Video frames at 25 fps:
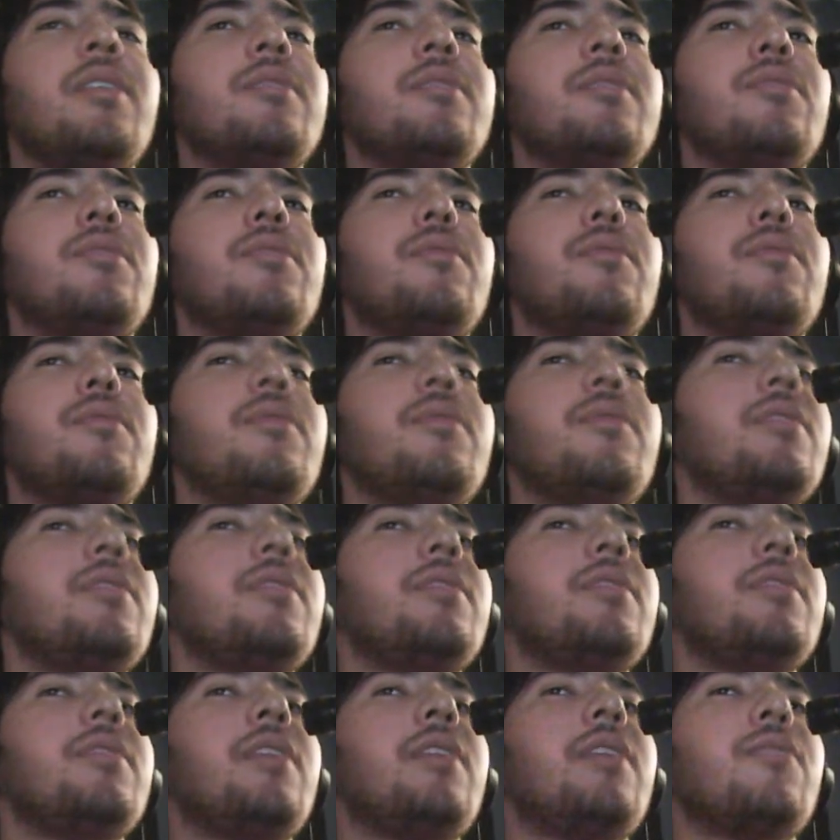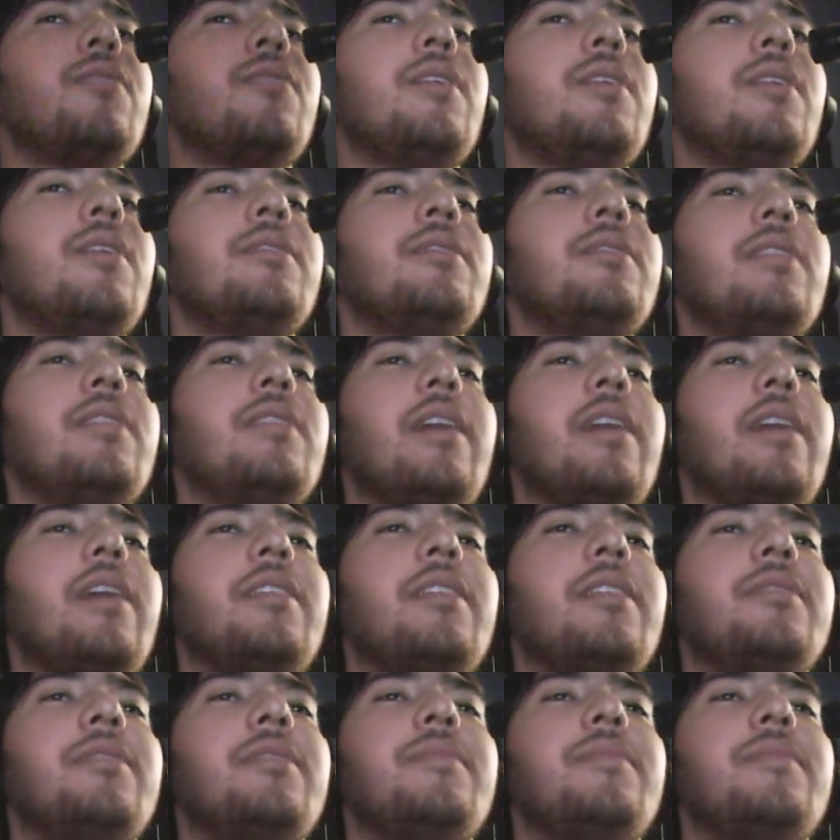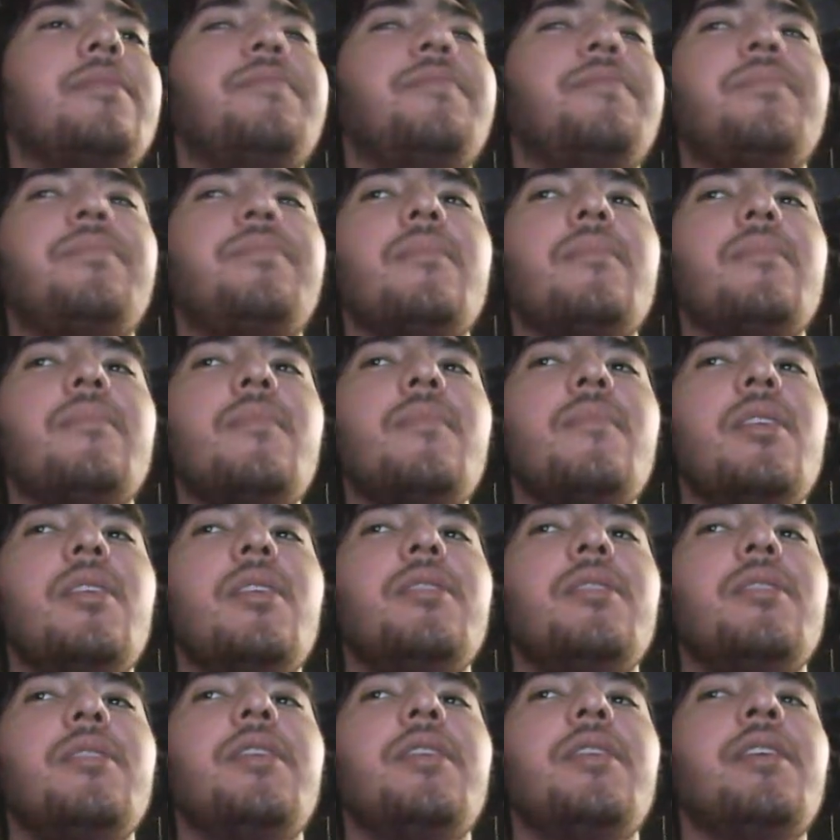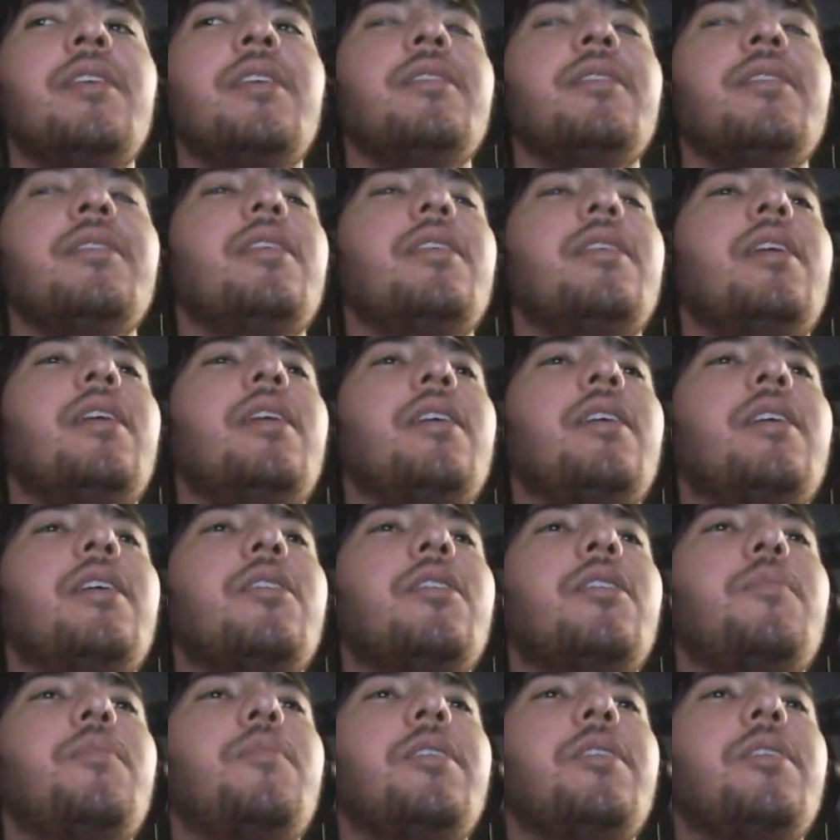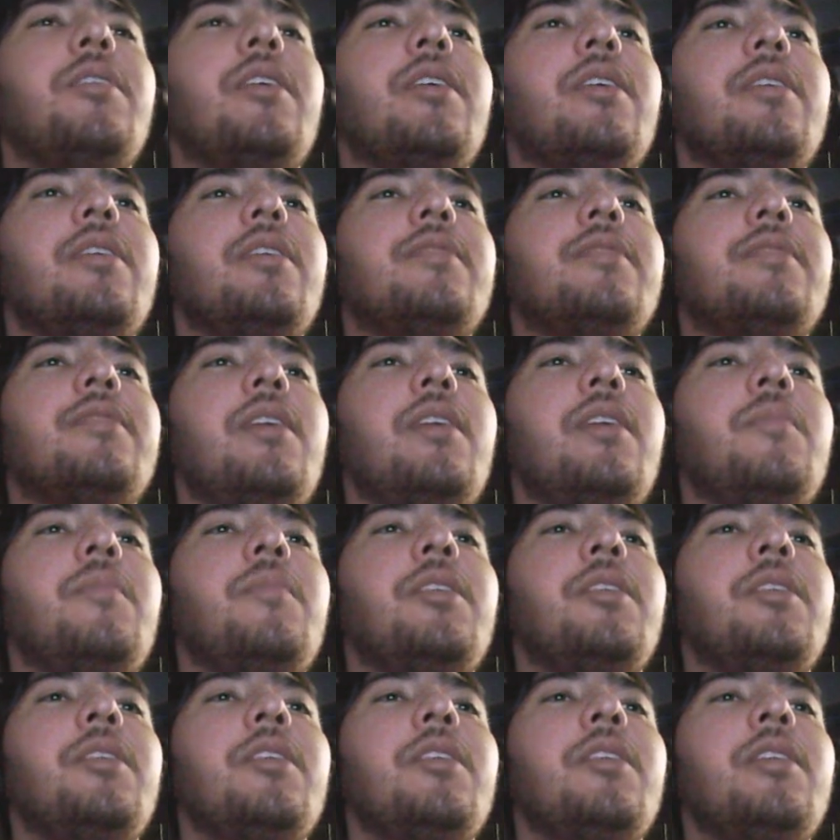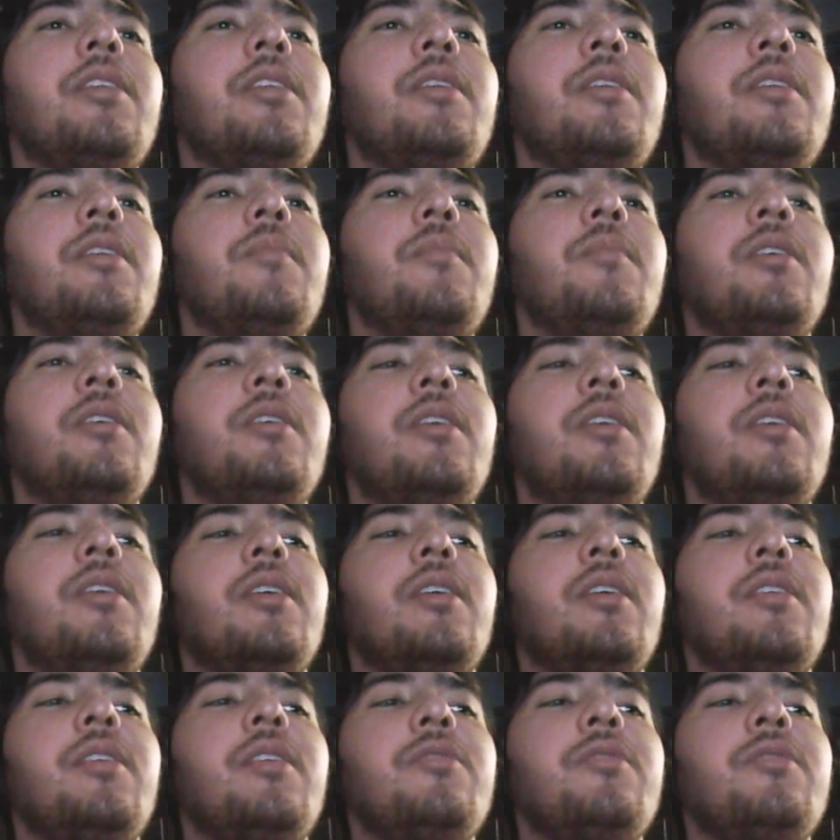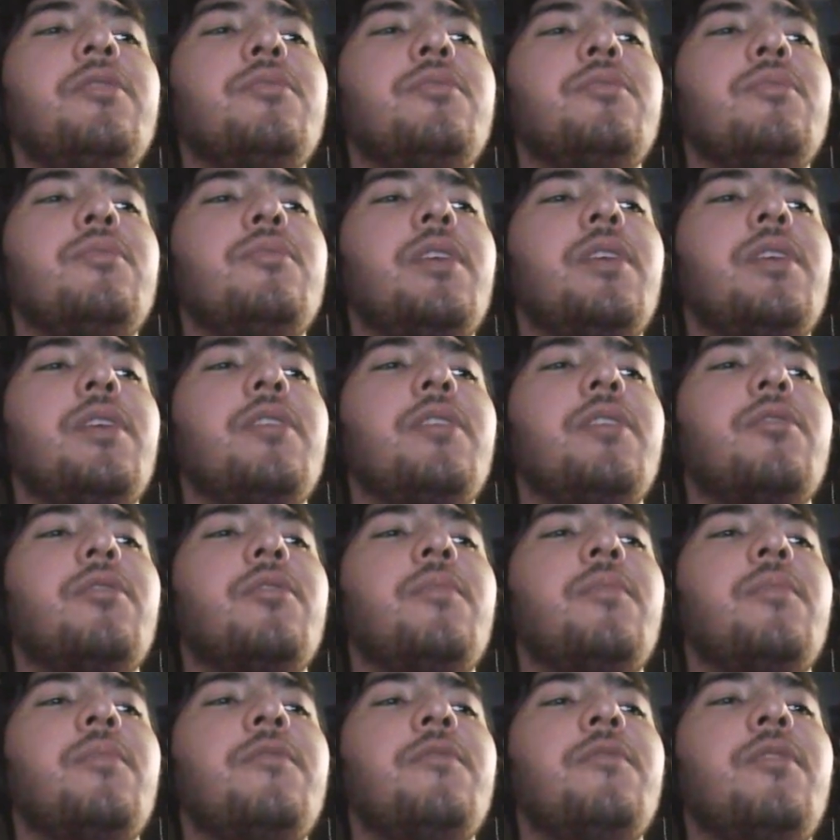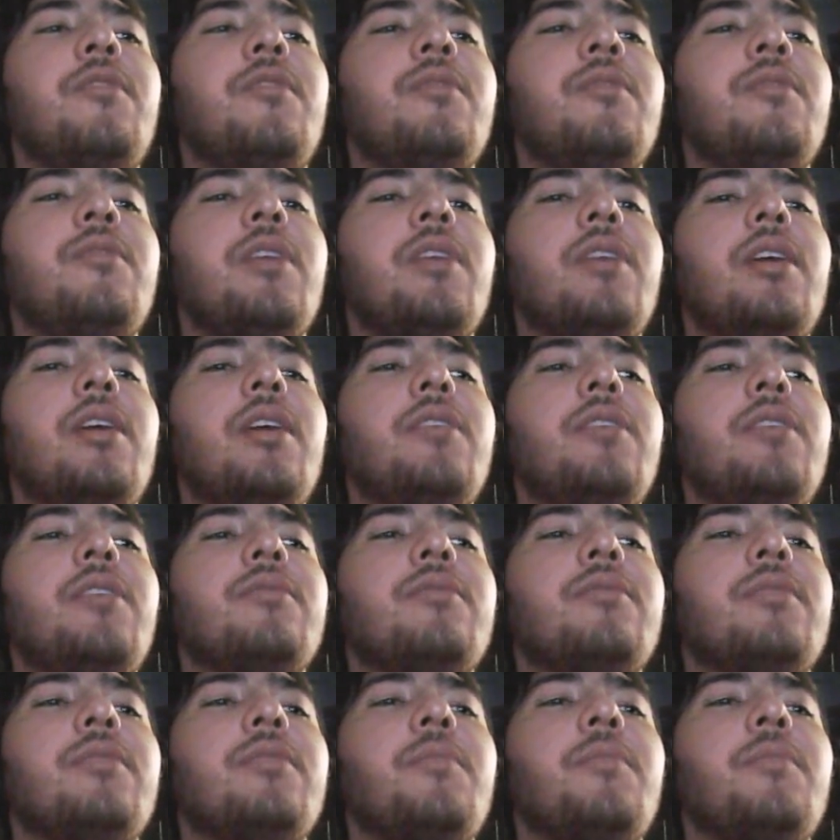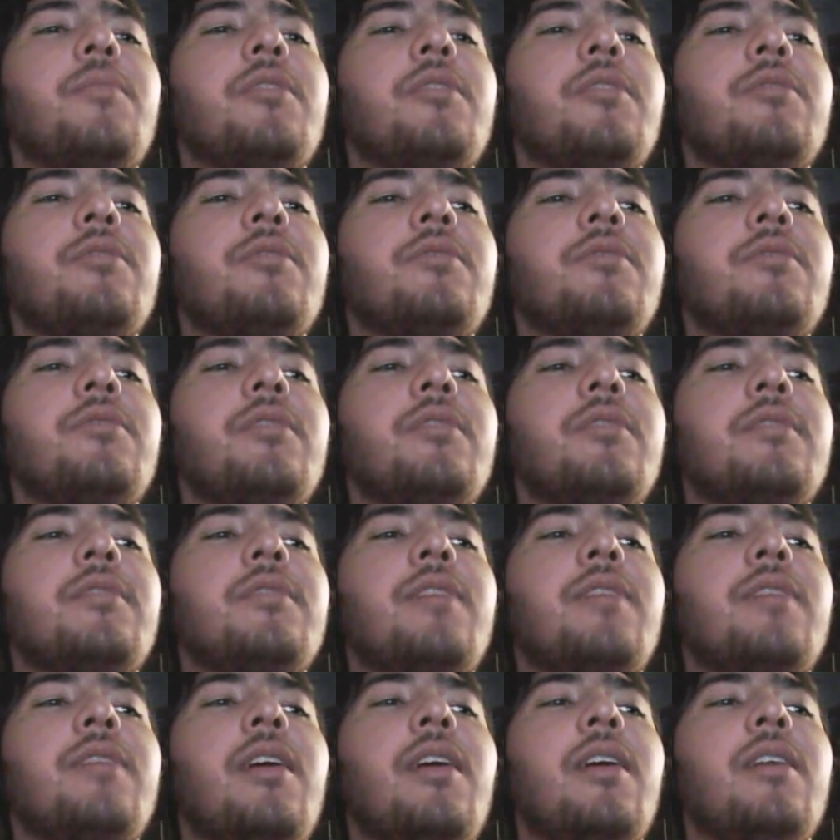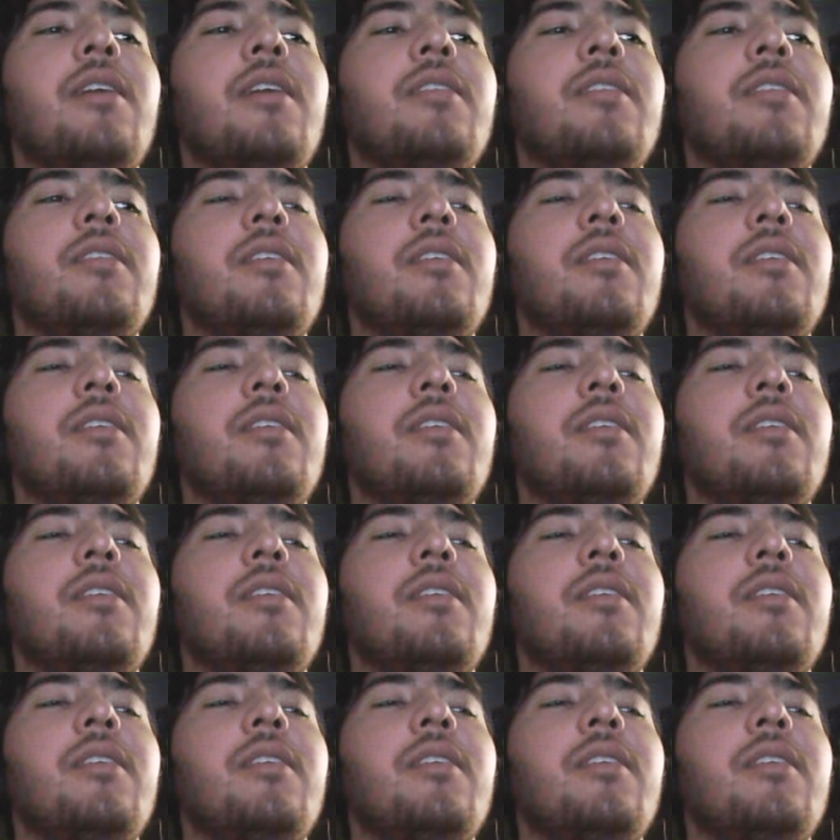So that was like this. Then I copy the same MIDI clip into a chromophone. I use a percussion inside.